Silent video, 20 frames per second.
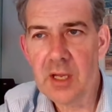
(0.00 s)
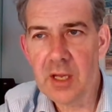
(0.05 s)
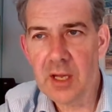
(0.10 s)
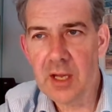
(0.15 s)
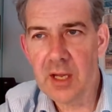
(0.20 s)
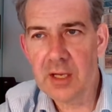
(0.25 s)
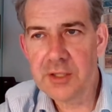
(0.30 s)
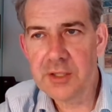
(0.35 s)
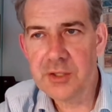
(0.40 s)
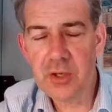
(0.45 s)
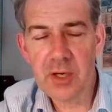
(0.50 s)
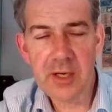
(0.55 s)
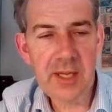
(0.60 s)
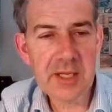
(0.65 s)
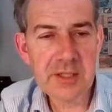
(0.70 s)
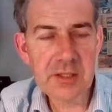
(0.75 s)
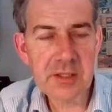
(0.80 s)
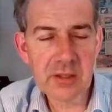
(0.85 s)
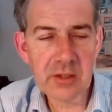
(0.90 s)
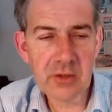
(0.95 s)

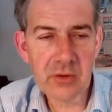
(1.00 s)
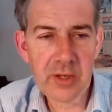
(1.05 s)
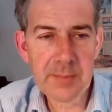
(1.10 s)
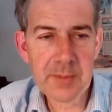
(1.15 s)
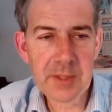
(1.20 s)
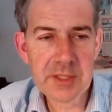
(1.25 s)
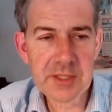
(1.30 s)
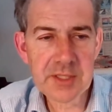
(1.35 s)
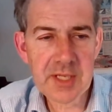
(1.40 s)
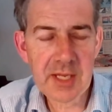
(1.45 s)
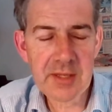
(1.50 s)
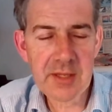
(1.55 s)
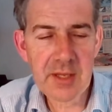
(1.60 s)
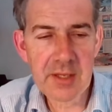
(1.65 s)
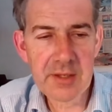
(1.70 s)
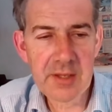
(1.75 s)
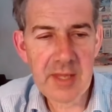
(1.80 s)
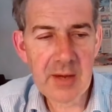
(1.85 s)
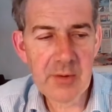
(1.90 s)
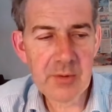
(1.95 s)
trilateral agreement said
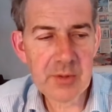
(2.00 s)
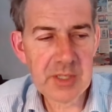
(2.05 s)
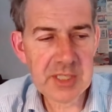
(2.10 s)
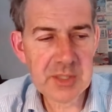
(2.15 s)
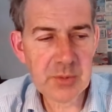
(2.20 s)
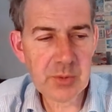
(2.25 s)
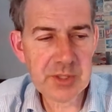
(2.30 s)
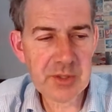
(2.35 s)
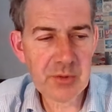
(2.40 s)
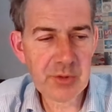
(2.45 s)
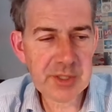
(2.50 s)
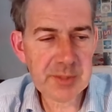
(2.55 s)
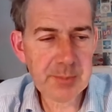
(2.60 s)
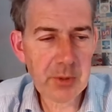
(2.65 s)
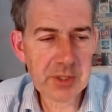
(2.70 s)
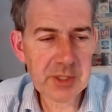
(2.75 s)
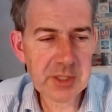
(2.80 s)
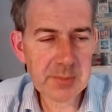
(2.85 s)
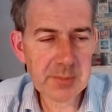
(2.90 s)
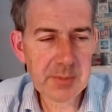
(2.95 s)
that this was the
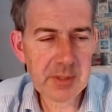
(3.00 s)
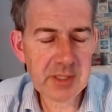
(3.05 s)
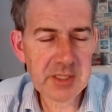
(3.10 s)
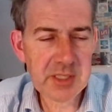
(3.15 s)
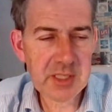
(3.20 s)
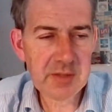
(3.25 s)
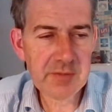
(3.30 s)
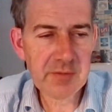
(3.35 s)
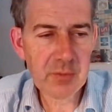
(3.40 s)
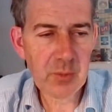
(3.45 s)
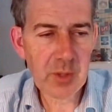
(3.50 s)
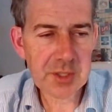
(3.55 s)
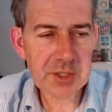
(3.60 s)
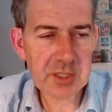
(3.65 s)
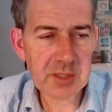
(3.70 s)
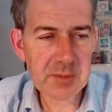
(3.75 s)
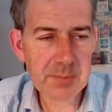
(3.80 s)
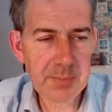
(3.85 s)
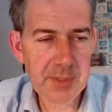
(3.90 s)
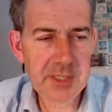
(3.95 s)
responsibility of the
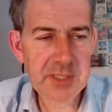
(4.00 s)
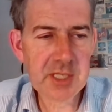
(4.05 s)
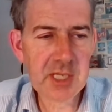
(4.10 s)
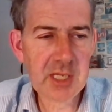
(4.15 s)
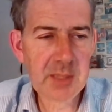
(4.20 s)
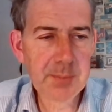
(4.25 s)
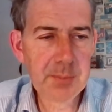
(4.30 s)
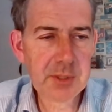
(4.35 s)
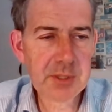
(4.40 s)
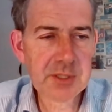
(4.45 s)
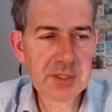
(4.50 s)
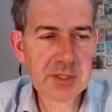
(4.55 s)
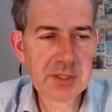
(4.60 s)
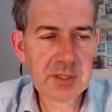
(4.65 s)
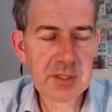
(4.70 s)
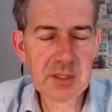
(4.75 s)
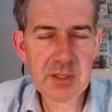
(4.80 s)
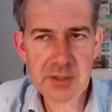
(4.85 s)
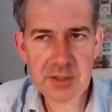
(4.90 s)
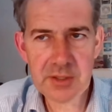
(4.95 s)
Russian peacekeepers
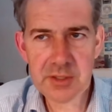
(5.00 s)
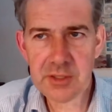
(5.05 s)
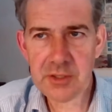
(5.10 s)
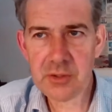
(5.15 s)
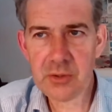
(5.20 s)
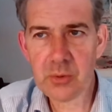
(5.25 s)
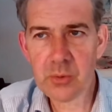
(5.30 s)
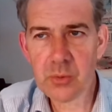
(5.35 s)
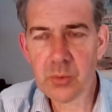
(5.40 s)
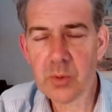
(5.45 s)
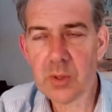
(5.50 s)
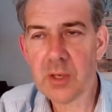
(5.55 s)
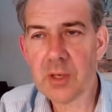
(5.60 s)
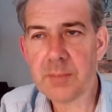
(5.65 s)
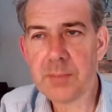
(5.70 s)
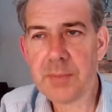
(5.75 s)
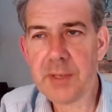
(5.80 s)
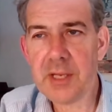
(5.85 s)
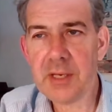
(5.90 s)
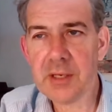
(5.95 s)
to
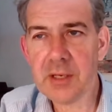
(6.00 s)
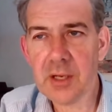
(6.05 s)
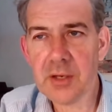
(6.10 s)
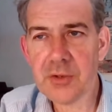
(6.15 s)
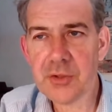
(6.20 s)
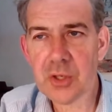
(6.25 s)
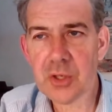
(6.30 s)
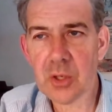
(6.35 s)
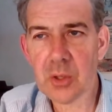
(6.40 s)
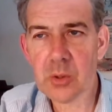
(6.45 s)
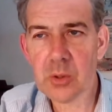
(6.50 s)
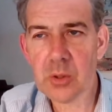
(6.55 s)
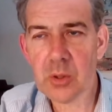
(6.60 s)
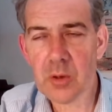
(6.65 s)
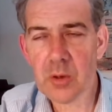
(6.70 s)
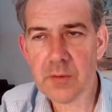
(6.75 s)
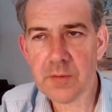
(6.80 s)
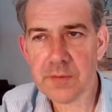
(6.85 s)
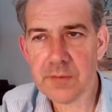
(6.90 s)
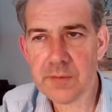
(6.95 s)
be in control
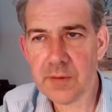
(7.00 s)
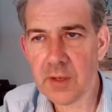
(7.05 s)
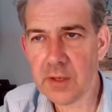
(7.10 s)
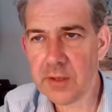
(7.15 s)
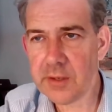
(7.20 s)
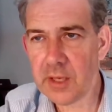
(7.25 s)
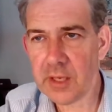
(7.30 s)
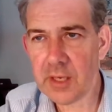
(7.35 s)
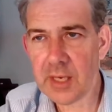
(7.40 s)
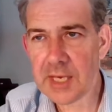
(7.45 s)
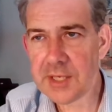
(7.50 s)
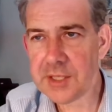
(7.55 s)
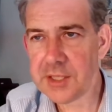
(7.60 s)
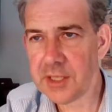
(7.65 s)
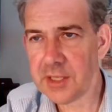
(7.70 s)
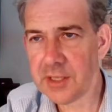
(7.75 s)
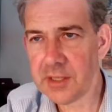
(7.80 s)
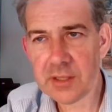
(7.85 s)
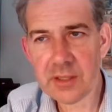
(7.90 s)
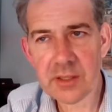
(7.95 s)
of the
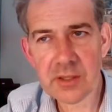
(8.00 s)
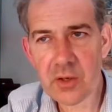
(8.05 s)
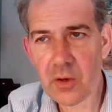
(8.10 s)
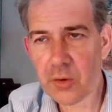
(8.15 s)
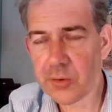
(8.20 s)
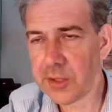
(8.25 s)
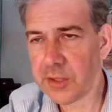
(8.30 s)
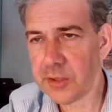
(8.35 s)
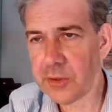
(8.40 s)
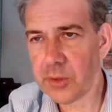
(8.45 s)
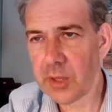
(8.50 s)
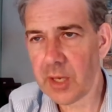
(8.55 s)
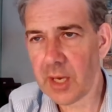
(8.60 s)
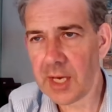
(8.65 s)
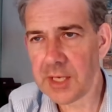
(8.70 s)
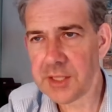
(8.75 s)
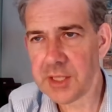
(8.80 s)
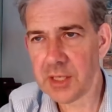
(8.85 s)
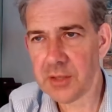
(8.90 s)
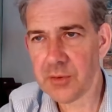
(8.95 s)
Lachin corridor, the
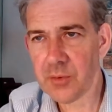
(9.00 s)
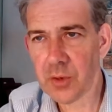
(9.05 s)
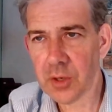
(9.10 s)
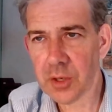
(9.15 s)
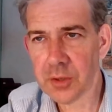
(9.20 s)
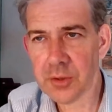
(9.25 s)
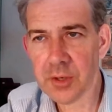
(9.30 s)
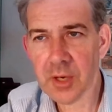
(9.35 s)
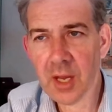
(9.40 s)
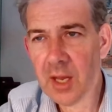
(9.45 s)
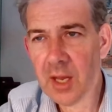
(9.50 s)
Lachin road.